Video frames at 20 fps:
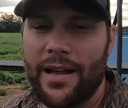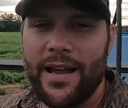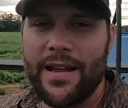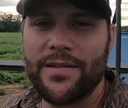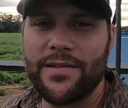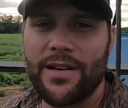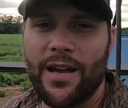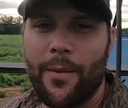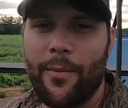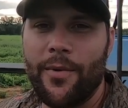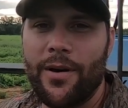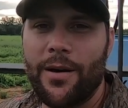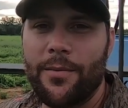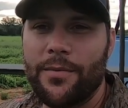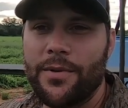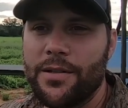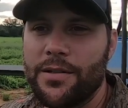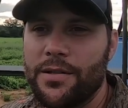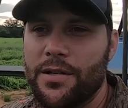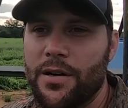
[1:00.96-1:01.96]
plans coming up
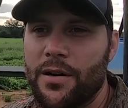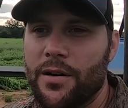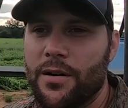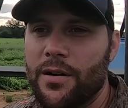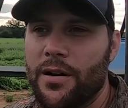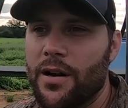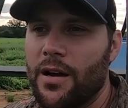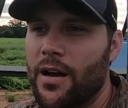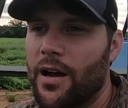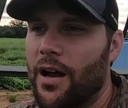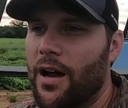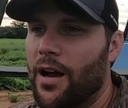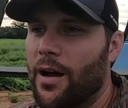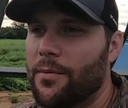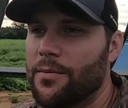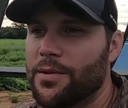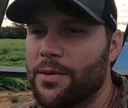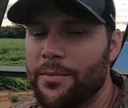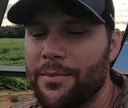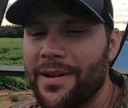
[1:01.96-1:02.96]
this year,
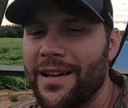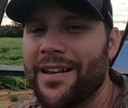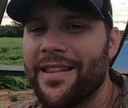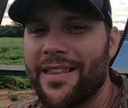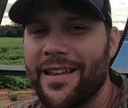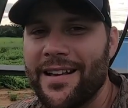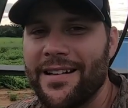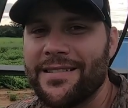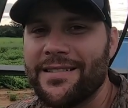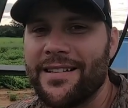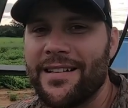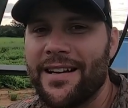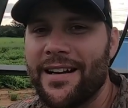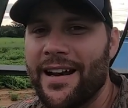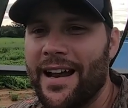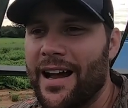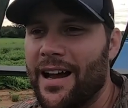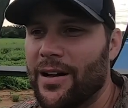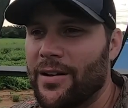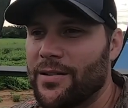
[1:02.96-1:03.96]
some big things to
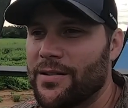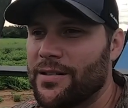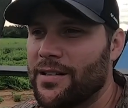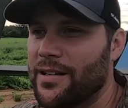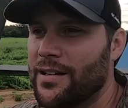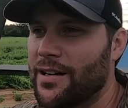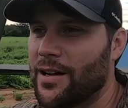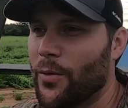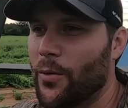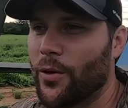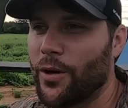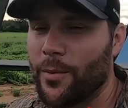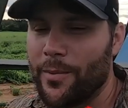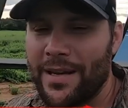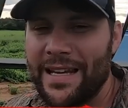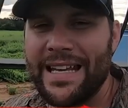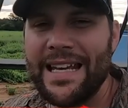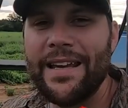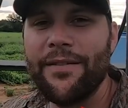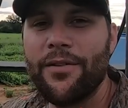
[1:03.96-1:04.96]
announce, and we're going
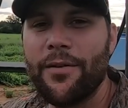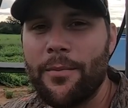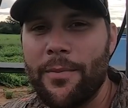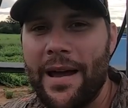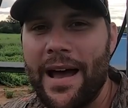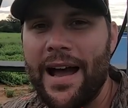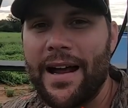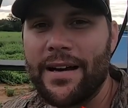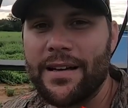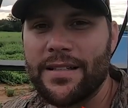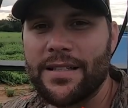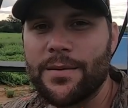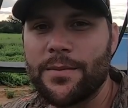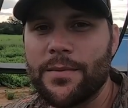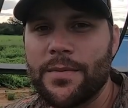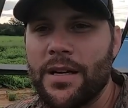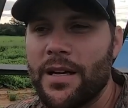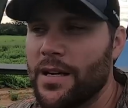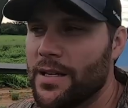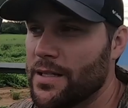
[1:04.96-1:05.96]
to be giving back to
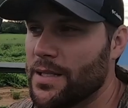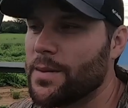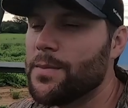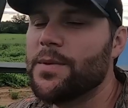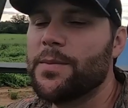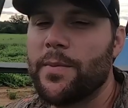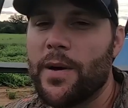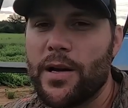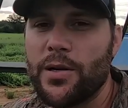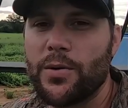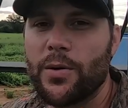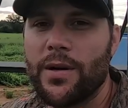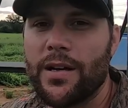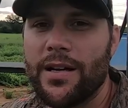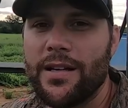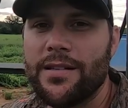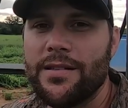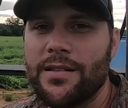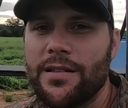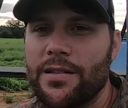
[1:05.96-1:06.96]
some special
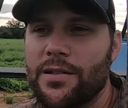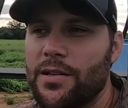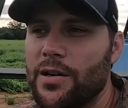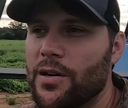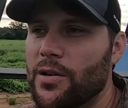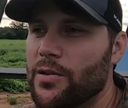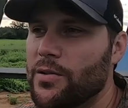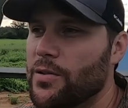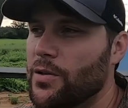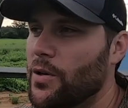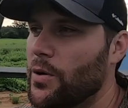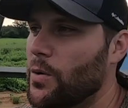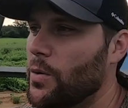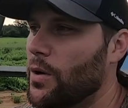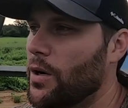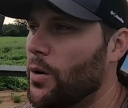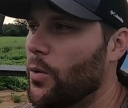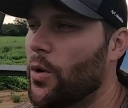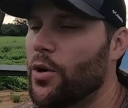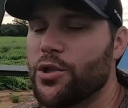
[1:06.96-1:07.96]
kids this year. So
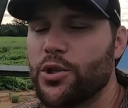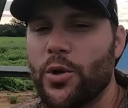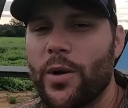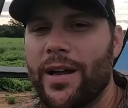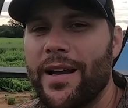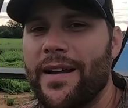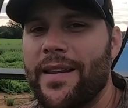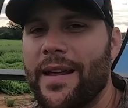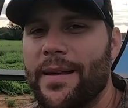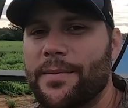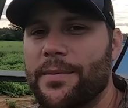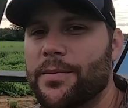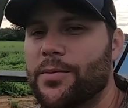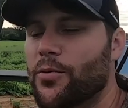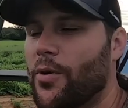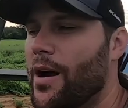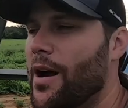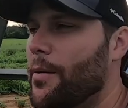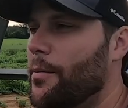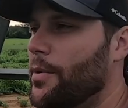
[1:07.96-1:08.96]
why don't you go ahead and hit that
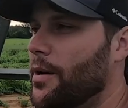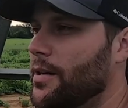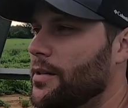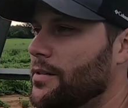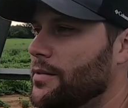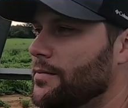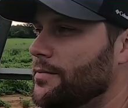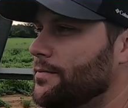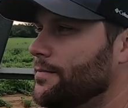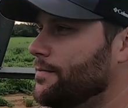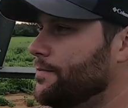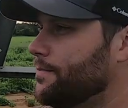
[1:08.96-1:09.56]
subscribe button.